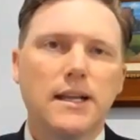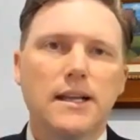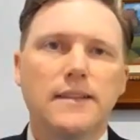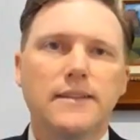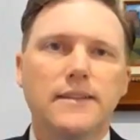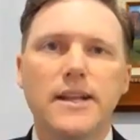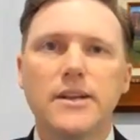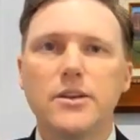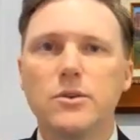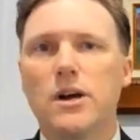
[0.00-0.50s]
They
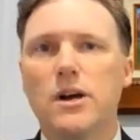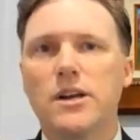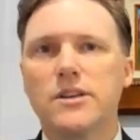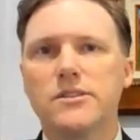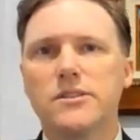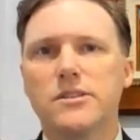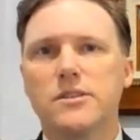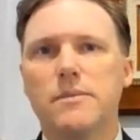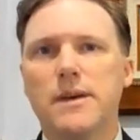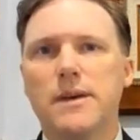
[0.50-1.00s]
had
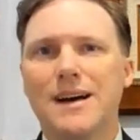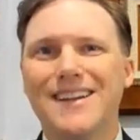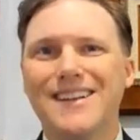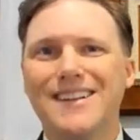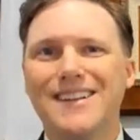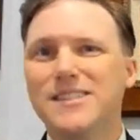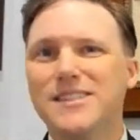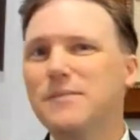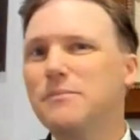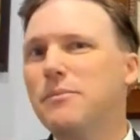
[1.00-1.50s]
questions about,
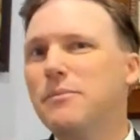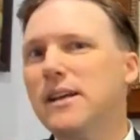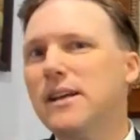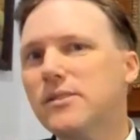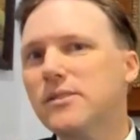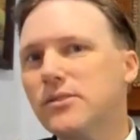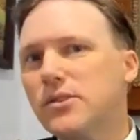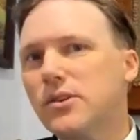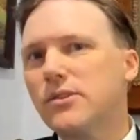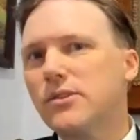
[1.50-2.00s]
is it best
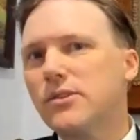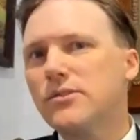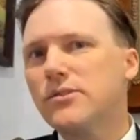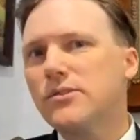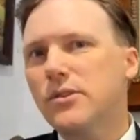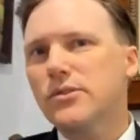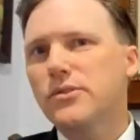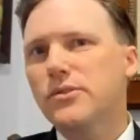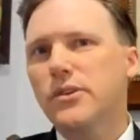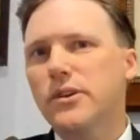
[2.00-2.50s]
to turn
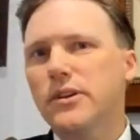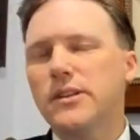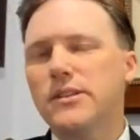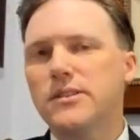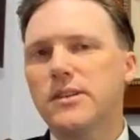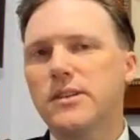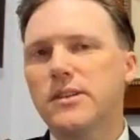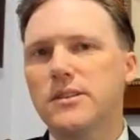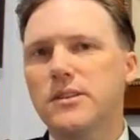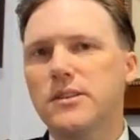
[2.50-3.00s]
Social Security on at
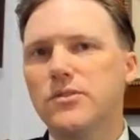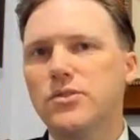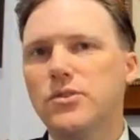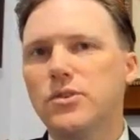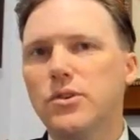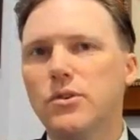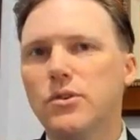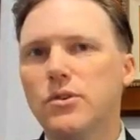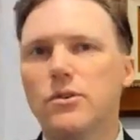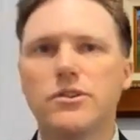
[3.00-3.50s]

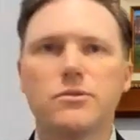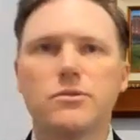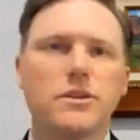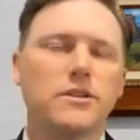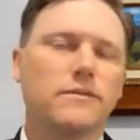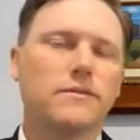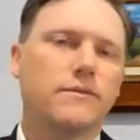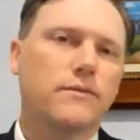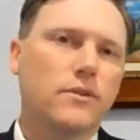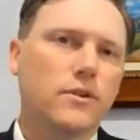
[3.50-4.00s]
62 or should we
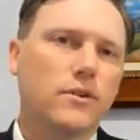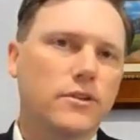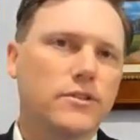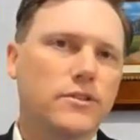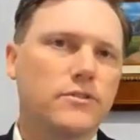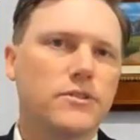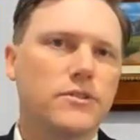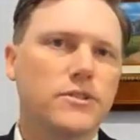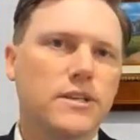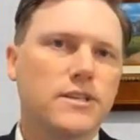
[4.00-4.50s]
defer
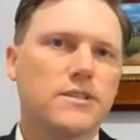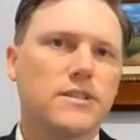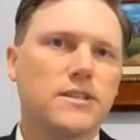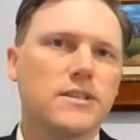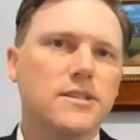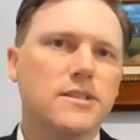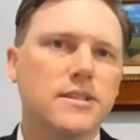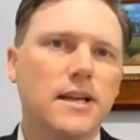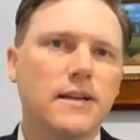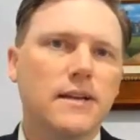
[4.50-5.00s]
to
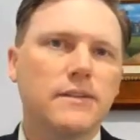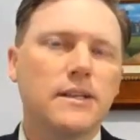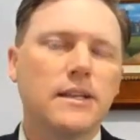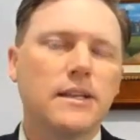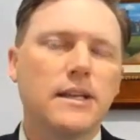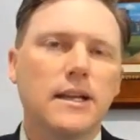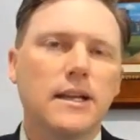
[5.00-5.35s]
67?